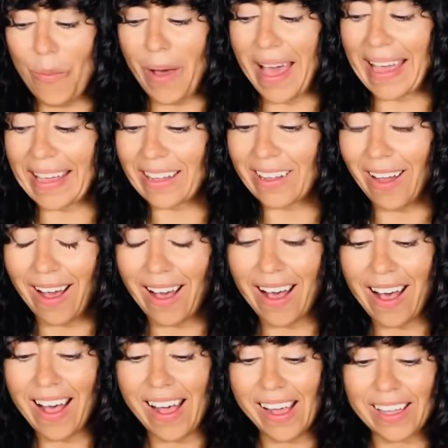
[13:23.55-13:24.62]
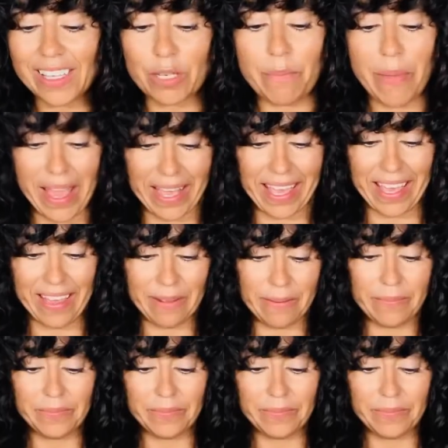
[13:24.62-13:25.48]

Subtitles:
my gosh, Becky.